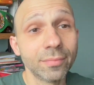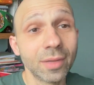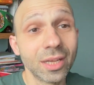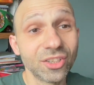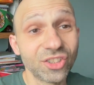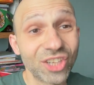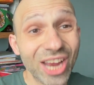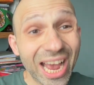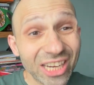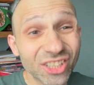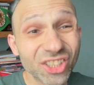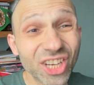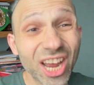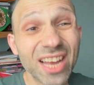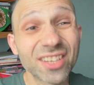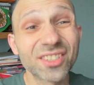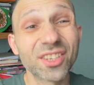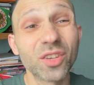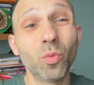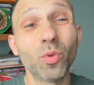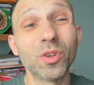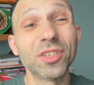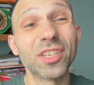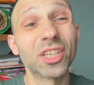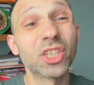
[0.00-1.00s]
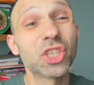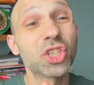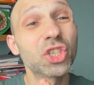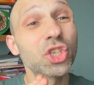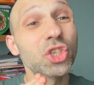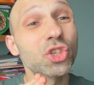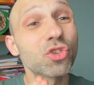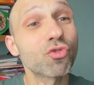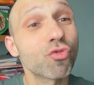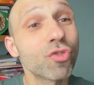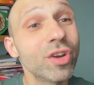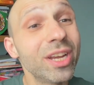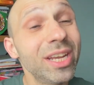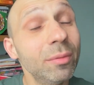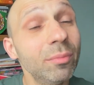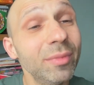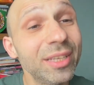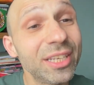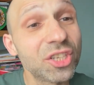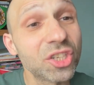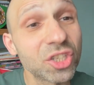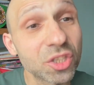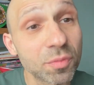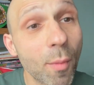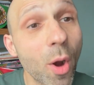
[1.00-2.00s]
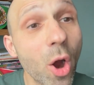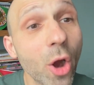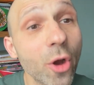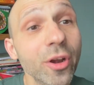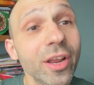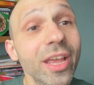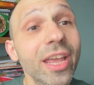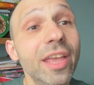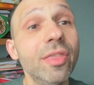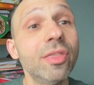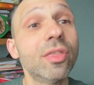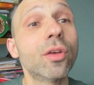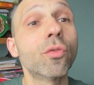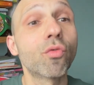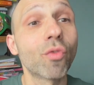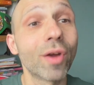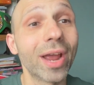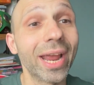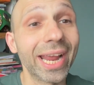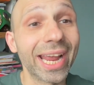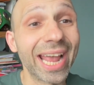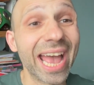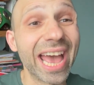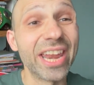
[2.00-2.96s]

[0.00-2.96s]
Jack Johnson was extremely smart in the ring,